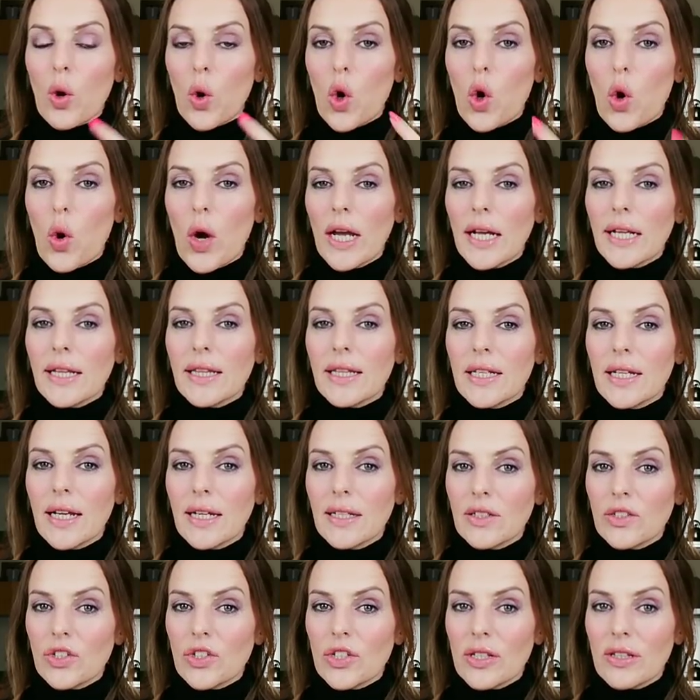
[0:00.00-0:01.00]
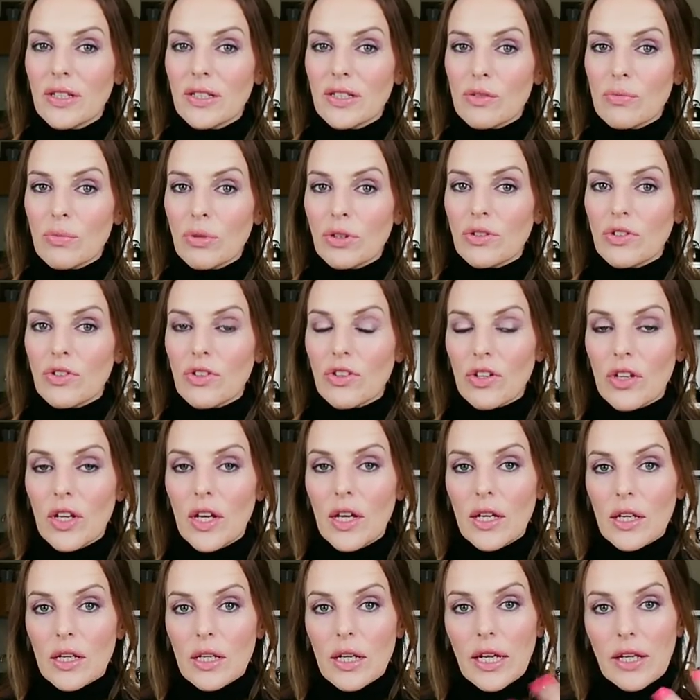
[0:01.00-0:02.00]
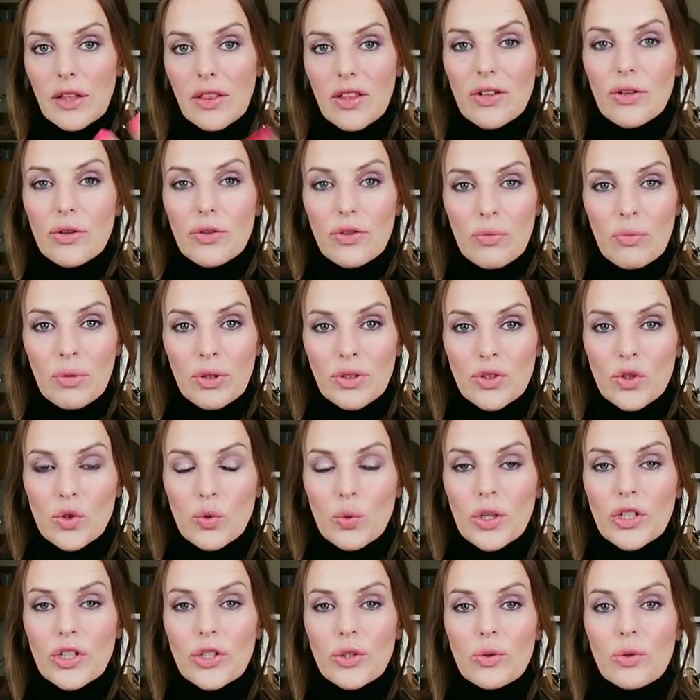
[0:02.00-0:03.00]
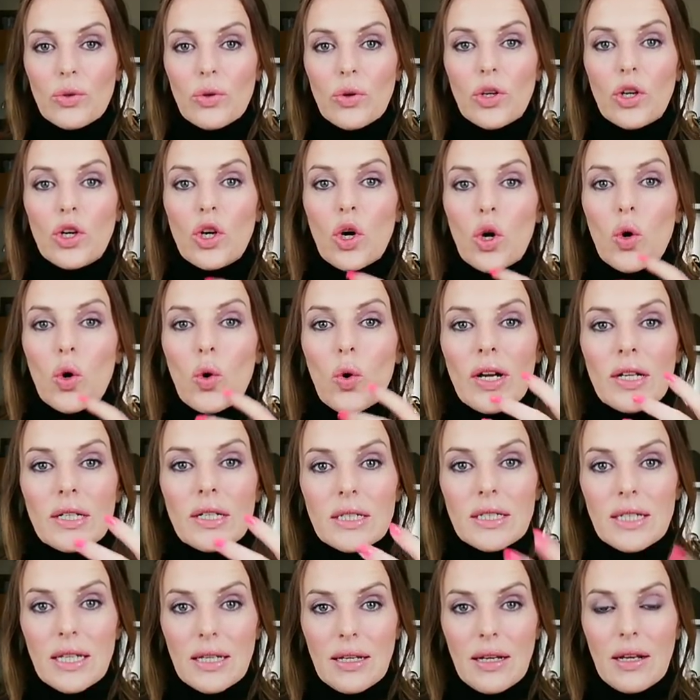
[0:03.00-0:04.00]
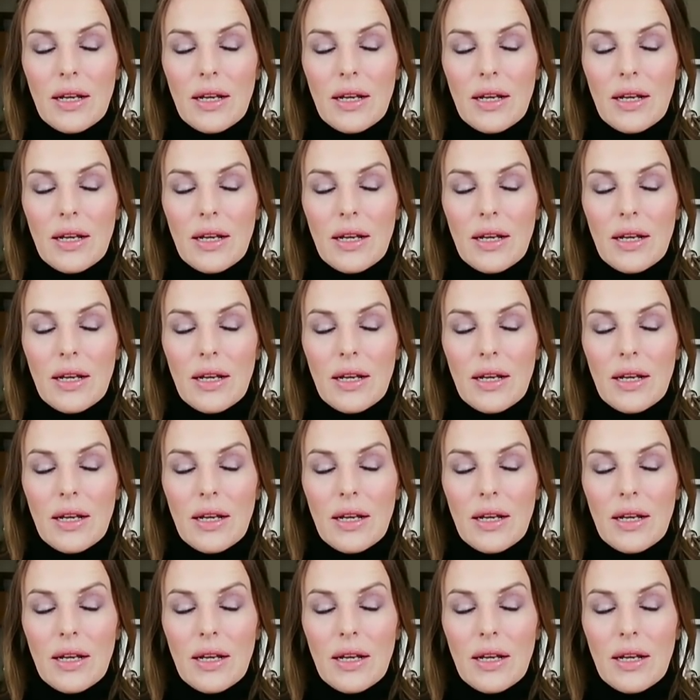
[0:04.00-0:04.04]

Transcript: quite the energy this month like the other months where you go and